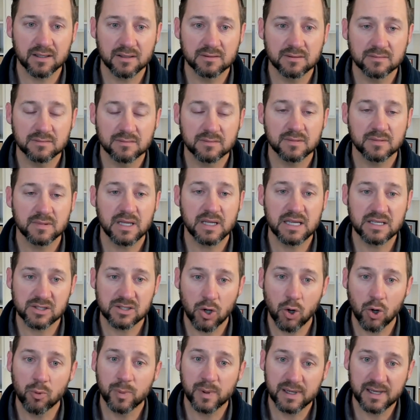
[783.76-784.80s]
data
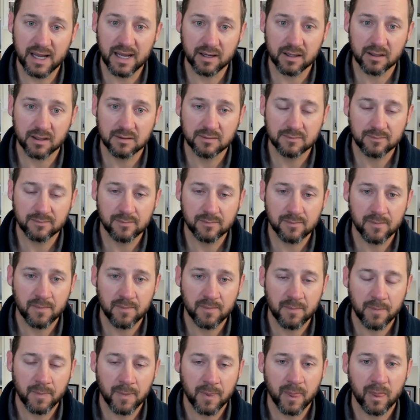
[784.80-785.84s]
is open data.
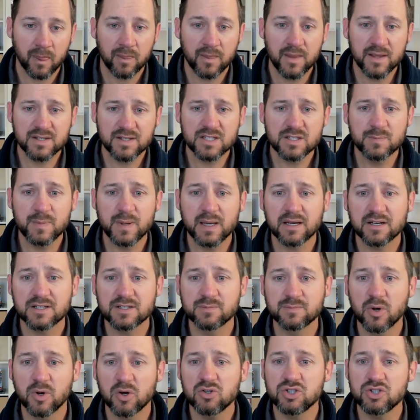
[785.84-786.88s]
This is
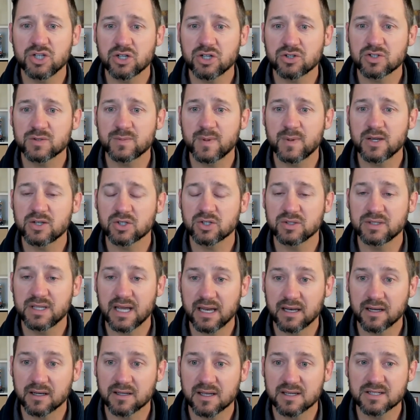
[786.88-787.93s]
because most
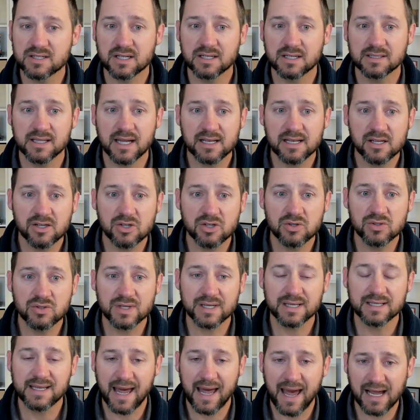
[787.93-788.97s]
geospatial data is collected
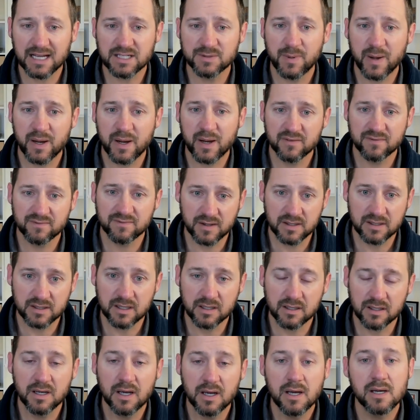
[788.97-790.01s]
using
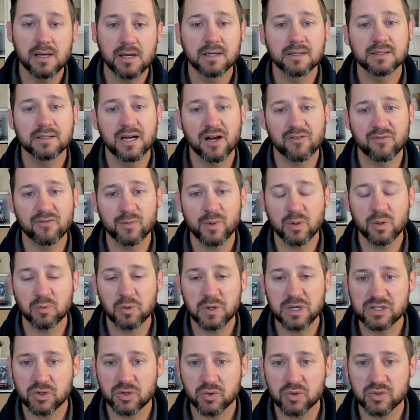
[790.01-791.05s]
taxpayer-funded
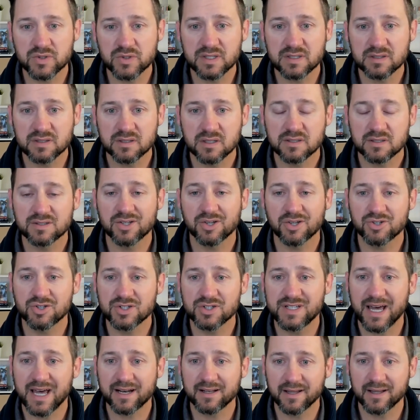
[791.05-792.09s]
government resources,
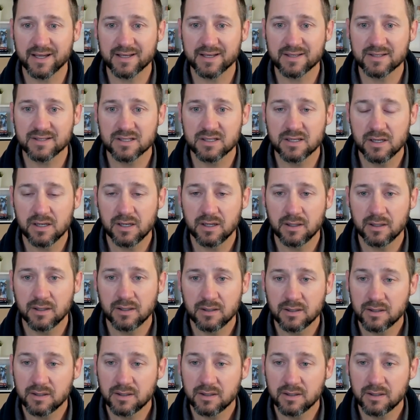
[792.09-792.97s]
such as satellites.